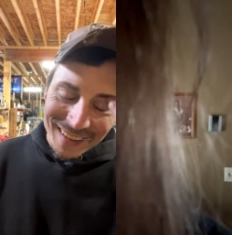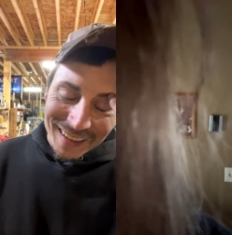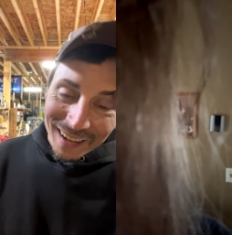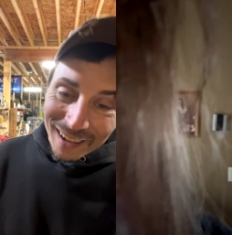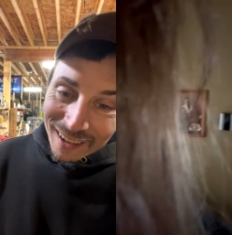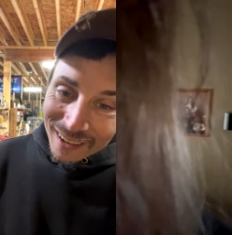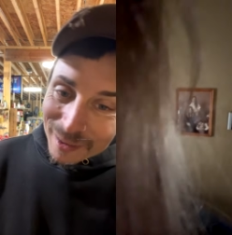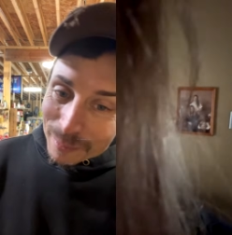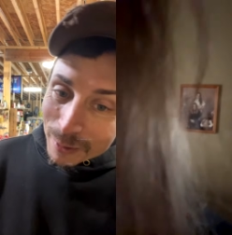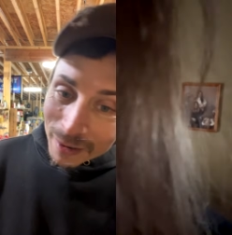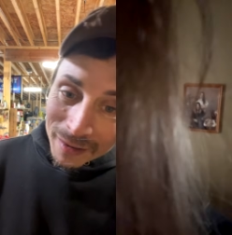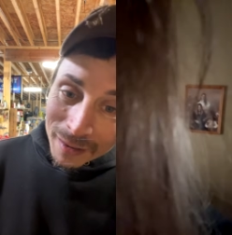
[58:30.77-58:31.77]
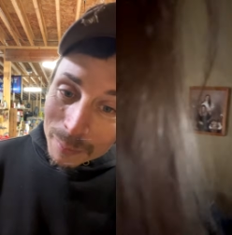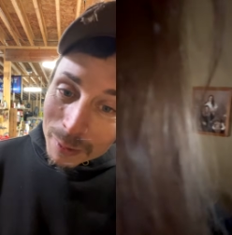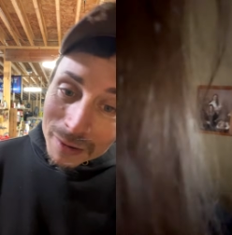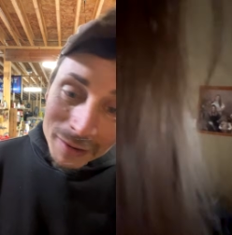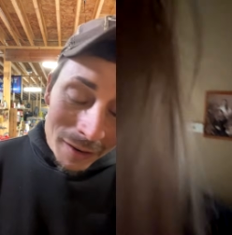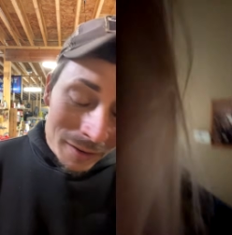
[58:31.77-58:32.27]
All right, man. I'm
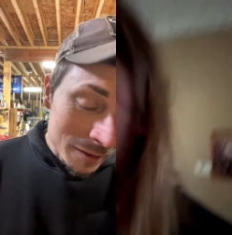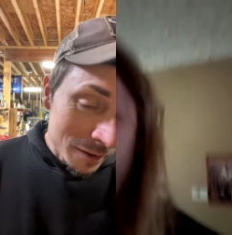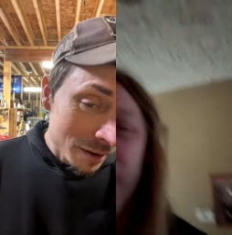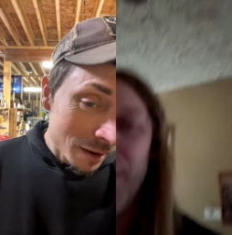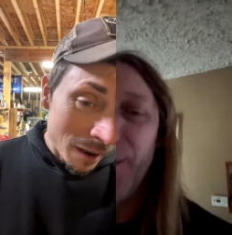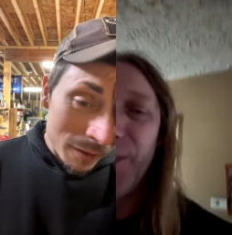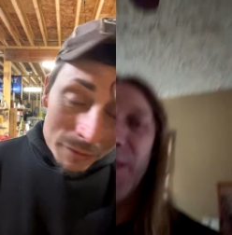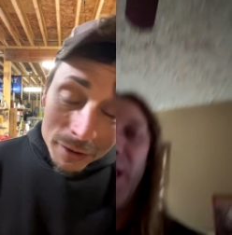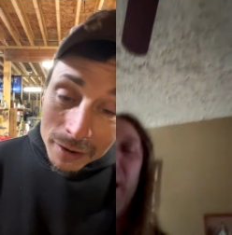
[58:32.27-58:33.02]
gonna let you get off here.